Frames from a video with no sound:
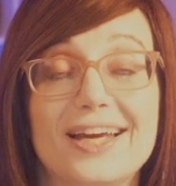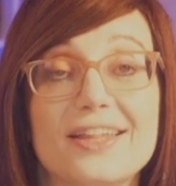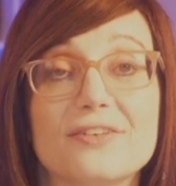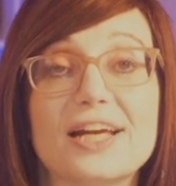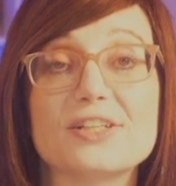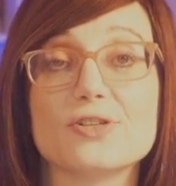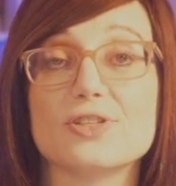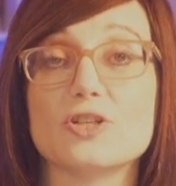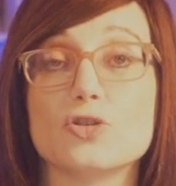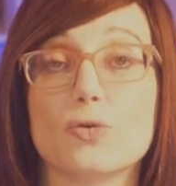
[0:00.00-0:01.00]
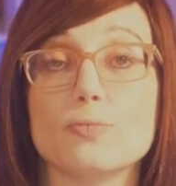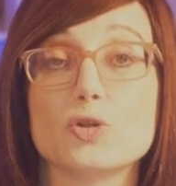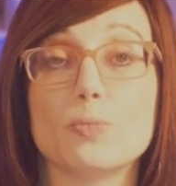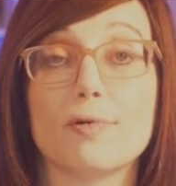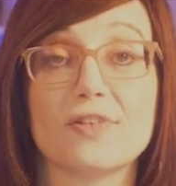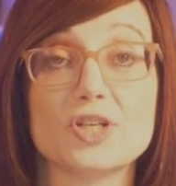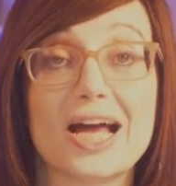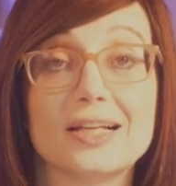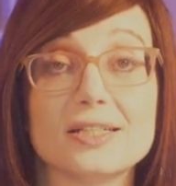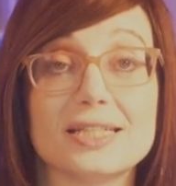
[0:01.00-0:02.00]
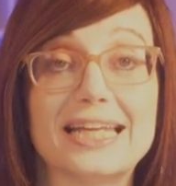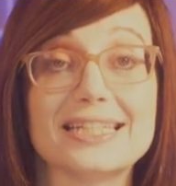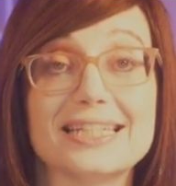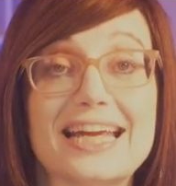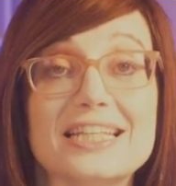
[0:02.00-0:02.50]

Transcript: The flexor digitorum superficialis tendon,